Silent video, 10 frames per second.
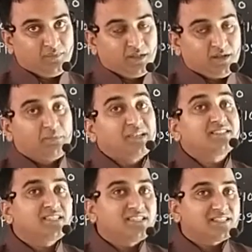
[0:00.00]
but
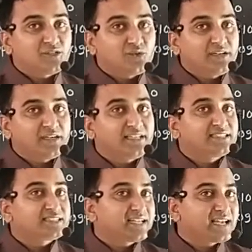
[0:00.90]
CGS unit
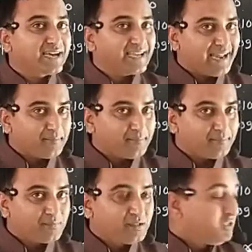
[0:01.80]
is
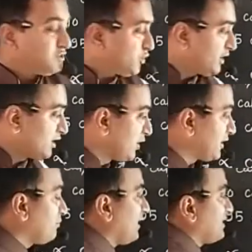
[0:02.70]
gram. So
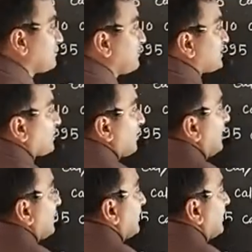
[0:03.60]
unit mass is what?